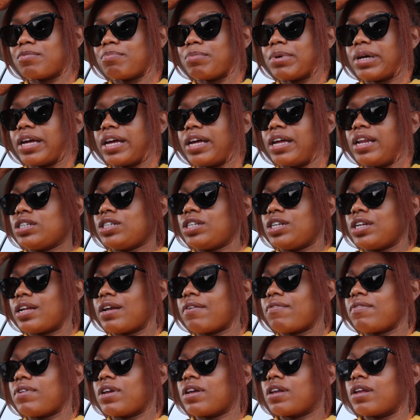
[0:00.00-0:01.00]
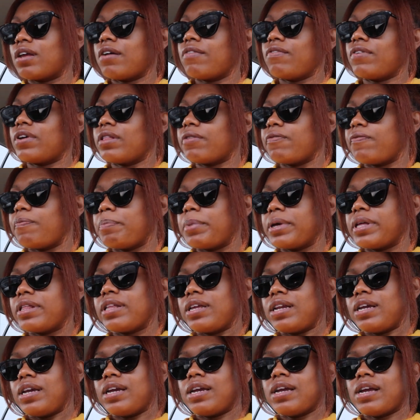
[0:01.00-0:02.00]
but she didn't have any
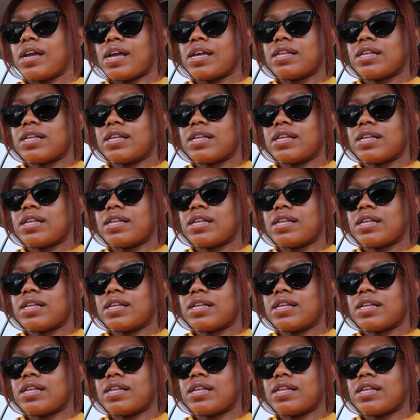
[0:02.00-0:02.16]
availability,